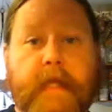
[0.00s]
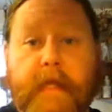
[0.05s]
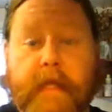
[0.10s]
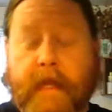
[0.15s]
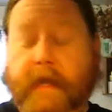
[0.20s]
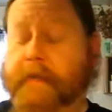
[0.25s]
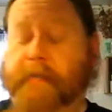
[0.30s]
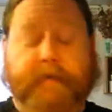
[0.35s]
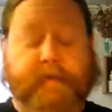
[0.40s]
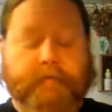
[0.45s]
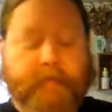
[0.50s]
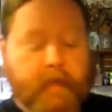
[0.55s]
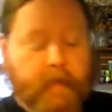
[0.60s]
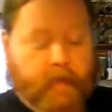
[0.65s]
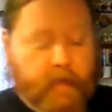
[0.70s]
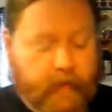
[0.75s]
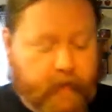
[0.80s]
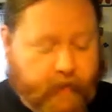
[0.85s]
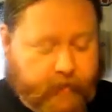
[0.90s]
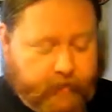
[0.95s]
Anyways,
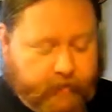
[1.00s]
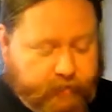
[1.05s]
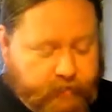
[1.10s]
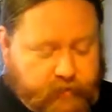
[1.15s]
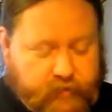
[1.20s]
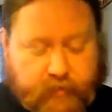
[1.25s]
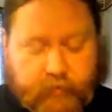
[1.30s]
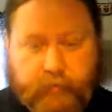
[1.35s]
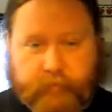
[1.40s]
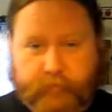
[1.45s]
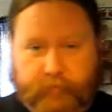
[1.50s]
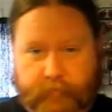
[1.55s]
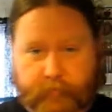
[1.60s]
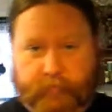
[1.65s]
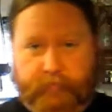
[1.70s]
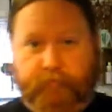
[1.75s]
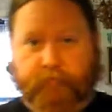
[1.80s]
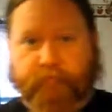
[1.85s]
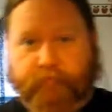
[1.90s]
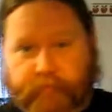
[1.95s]
so
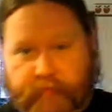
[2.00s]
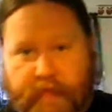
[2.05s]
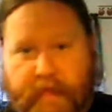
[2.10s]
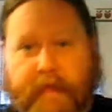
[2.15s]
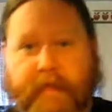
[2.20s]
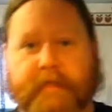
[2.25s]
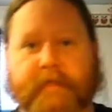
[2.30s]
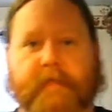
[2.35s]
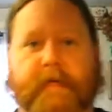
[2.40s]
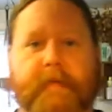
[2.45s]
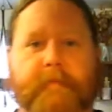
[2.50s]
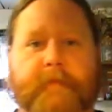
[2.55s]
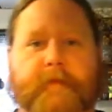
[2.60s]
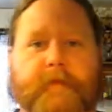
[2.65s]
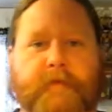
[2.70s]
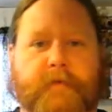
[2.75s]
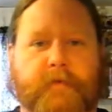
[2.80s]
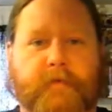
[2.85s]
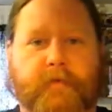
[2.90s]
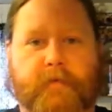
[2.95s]
the next thing I'm going to
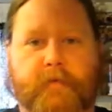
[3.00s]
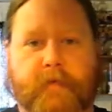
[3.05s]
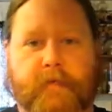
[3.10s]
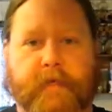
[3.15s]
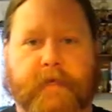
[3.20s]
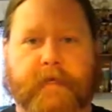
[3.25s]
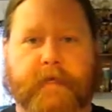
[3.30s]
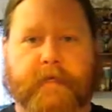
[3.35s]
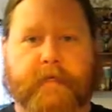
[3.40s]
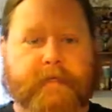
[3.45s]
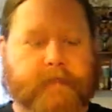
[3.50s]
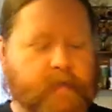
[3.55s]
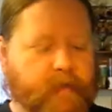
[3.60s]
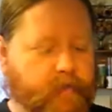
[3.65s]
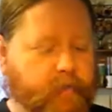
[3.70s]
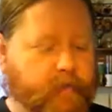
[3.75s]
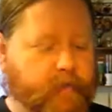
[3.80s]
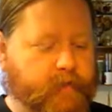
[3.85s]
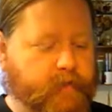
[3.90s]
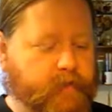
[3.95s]
do is I
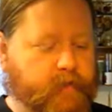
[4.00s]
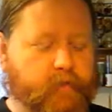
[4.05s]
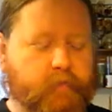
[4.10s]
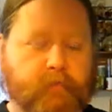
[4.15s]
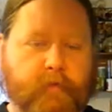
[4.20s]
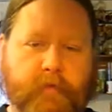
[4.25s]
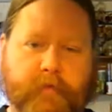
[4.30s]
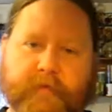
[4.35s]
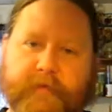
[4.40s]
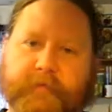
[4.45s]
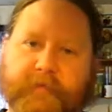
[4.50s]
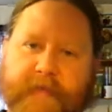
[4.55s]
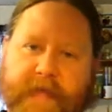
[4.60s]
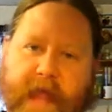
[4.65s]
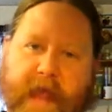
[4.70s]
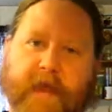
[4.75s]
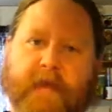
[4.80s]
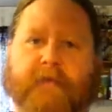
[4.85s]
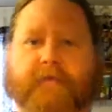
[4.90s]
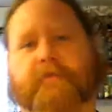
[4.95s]
want roasted
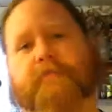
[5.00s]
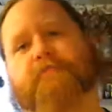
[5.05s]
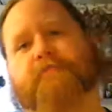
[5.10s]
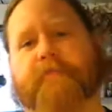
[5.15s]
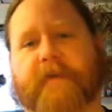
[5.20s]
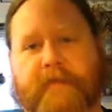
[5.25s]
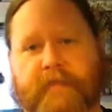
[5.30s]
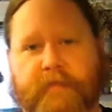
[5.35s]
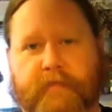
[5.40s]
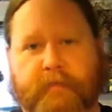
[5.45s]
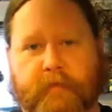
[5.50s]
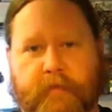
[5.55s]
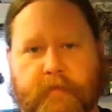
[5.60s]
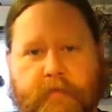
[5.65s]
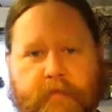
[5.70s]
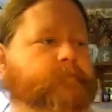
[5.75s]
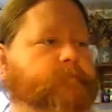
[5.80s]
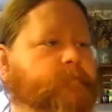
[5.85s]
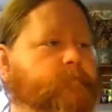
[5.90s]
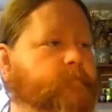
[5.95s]
potatoes and vegetables.
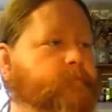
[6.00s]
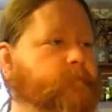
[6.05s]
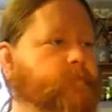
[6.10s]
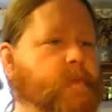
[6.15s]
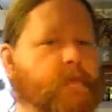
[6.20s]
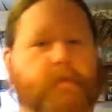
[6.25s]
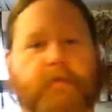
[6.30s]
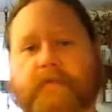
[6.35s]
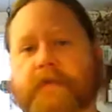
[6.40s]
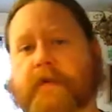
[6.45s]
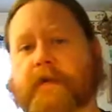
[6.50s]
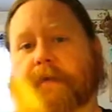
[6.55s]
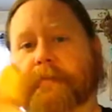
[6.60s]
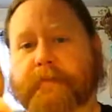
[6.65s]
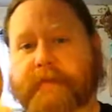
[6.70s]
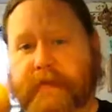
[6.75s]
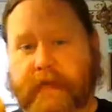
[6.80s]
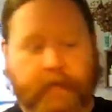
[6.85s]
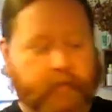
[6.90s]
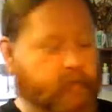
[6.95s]
Those
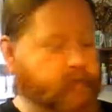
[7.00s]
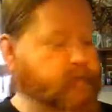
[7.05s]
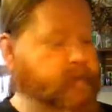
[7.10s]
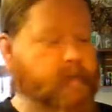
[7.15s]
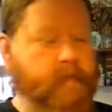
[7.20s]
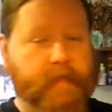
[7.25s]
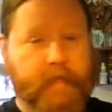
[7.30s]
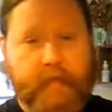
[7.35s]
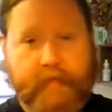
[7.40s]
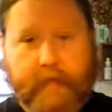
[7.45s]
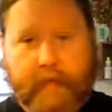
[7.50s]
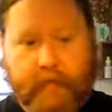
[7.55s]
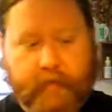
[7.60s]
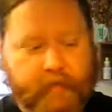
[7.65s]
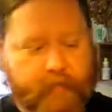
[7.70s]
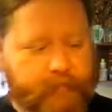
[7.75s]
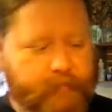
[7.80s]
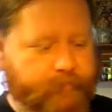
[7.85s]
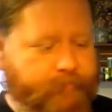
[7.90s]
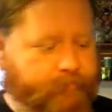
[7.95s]
potatoes and carrots.